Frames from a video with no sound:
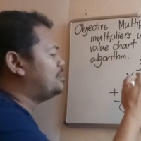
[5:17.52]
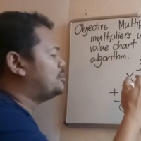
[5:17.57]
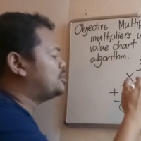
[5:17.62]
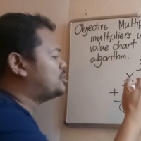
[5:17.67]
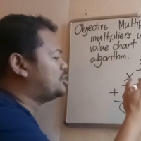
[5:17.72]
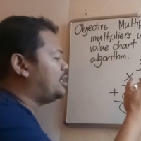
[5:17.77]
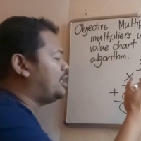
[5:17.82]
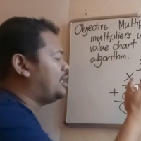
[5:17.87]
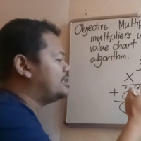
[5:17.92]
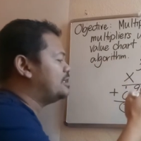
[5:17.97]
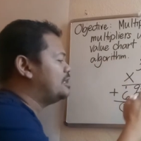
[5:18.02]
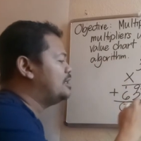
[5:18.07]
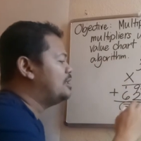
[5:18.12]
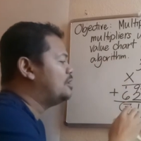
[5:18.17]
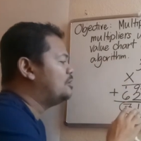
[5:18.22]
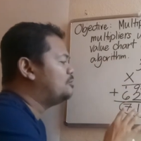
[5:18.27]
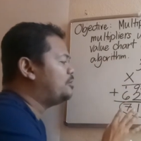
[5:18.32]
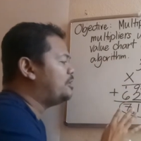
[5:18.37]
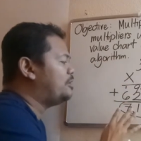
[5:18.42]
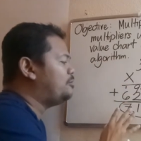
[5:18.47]
value chart,
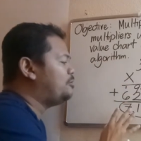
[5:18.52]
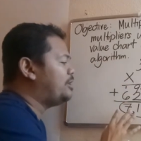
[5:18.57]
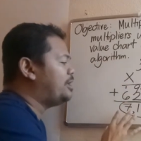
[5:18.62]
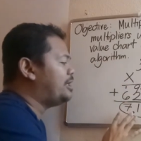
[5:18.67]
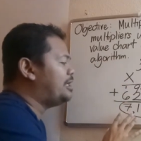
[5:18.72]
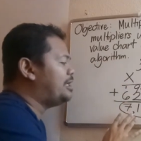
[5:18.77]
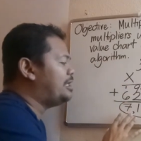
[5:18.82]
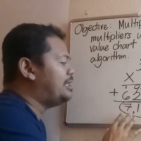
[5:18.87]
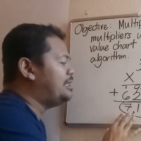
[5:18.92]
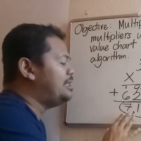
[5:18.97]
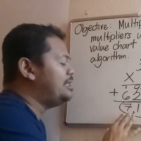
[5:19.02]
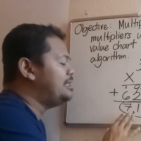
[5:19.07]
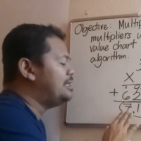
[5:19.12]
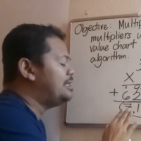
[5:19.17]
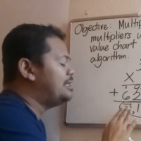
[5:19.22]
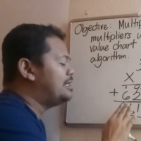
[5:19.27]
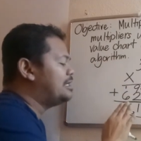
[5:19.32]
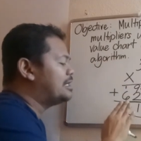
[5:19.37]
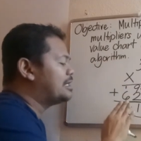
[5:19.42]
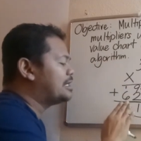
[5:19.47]
we
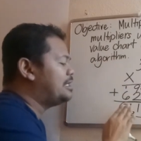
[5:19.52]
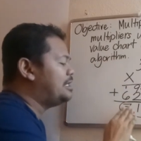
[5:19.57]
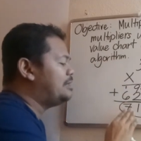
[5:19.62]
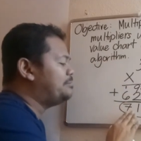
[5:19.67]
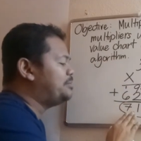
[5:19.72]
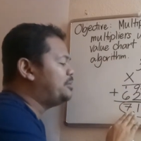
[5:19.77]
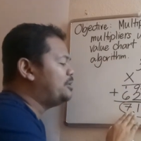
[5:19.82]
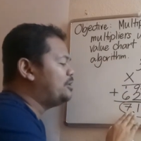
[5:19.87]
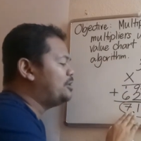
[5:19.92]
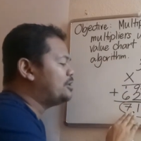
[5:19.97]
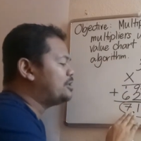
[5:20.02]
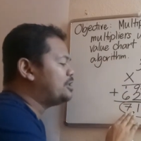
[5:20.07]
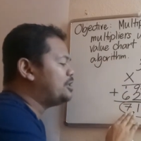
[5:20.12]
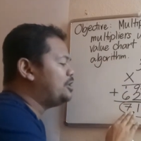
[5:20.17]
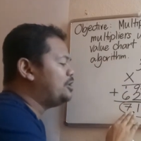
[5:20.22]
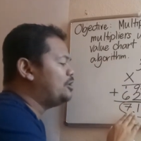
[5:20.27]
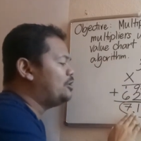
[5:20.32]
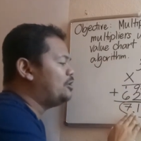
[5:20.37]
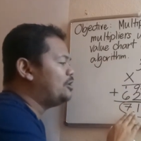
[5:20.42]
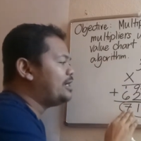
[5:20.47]
will gonna put
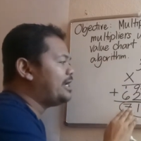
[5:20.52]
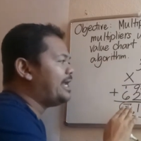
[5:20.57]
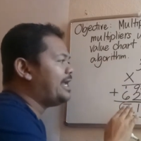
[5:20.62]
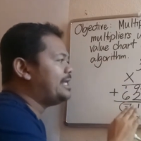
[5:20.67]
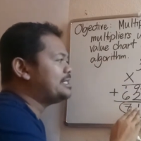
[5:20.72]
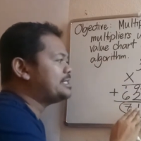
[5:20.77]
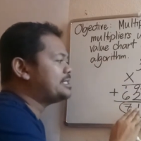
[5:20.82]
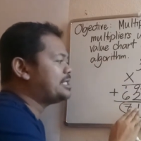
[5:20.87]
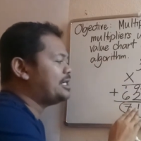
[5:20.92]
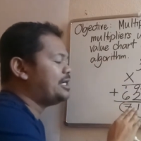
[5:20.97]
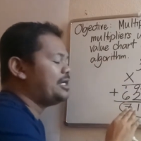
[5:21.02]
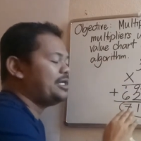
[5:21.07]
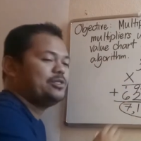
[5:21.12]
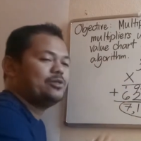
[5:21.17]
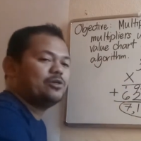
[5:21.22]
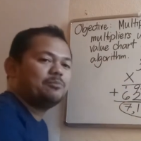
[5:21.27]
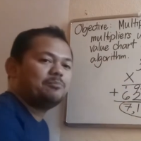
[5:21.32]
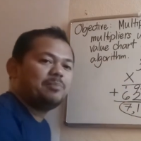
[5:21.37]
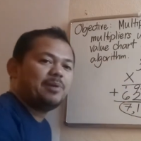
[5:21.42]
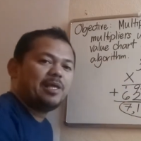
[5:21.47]
your answer
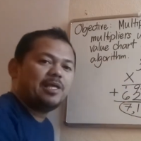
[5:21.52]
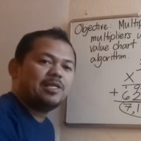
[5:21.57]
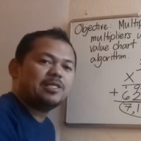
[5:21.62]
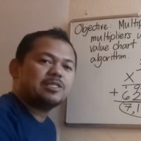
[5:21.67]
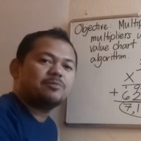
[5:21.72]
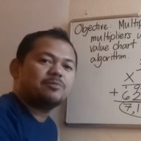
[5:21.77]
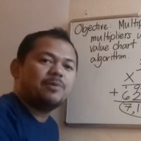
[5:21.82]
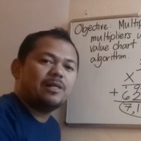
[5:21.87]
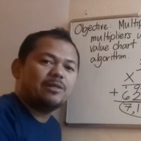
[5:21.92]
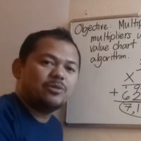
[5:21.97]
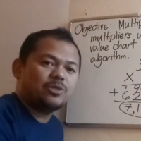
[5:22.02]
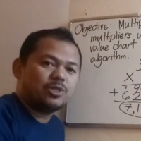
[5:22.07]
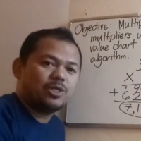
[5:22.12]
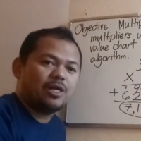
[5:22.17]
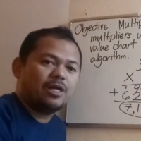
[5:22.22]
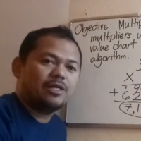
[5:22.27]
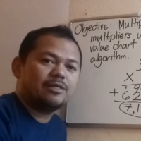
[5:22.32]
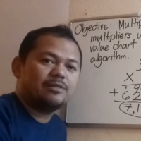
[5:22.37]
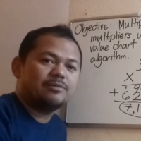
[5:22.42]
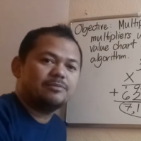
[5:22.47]
in your place value
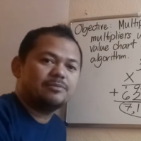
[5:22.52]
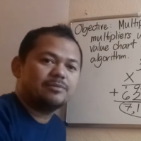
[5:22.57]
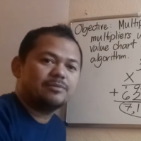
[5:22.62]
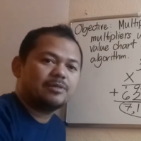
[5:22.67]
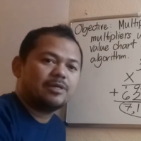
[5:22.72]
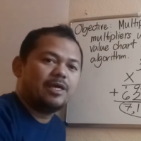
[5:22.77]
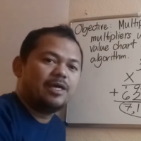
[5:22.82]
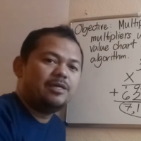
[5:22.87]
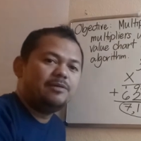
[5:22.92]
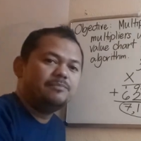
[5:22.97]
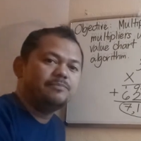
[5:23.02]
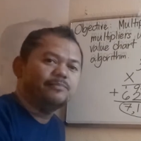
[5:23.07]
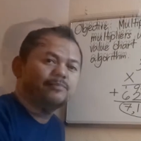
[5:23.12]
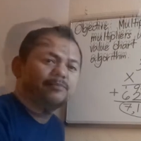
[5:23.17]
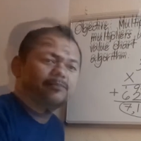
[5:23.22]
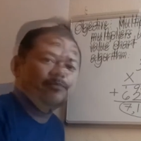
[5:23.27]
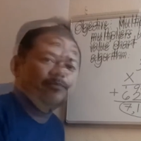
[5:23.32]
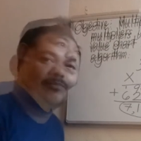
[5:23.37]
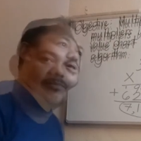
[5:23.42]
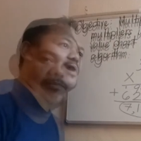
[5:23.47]
chart. Okay?
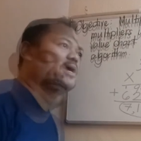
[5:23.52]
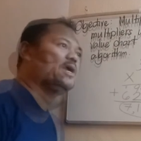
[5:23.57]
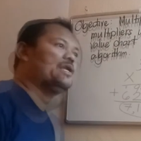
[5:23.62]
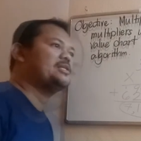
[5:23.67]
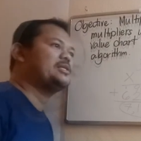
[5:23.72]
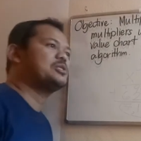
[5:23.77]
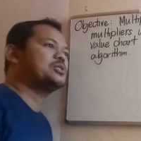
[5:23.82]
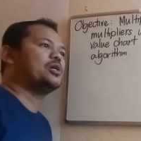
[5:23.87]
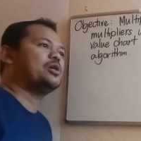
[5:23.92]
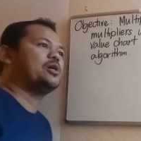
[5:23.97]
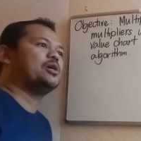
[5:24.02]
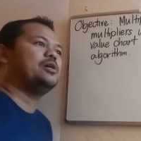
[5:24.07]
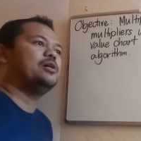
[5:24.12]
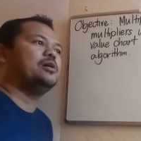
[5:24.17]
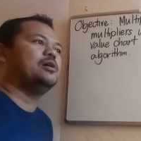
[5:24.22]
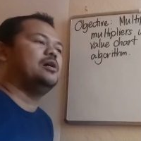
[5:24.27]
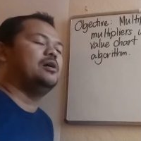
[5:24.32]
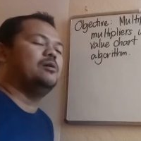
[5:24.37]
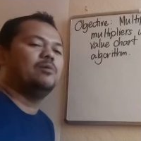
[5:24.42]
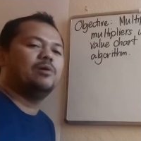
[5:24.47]

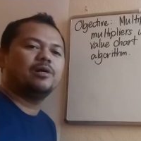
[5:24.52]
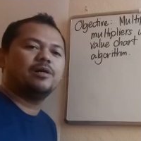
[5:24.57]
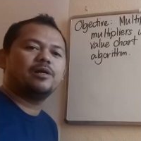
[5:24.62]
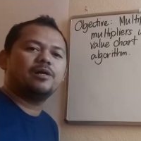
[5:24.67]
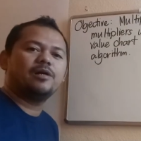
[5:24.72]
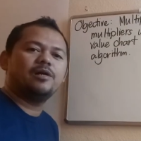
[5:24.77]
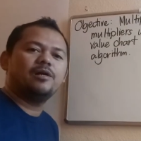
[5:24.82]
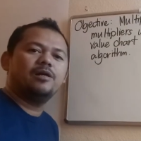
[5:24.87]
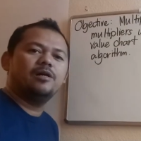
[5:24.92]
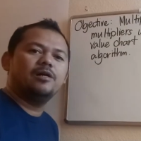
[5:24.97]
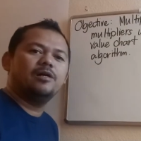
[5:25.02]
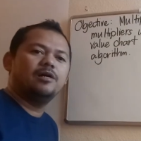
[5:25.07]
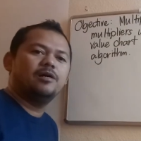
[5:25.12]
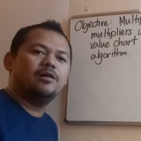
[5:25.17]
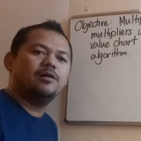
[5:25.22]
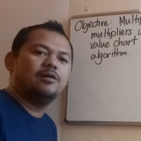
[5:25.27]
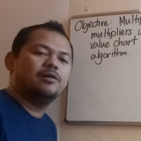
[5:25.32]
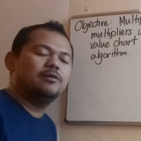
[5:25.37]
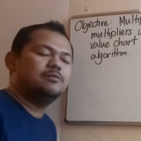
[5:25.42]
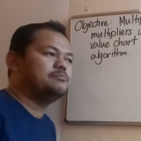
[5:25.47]
Answer
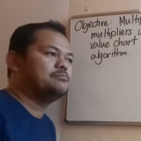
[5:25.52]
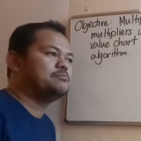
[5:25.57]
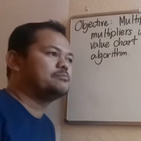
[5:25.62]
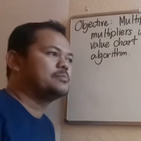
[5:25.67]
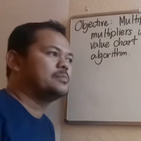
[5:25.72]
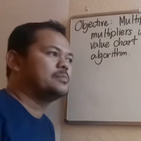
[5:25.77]
our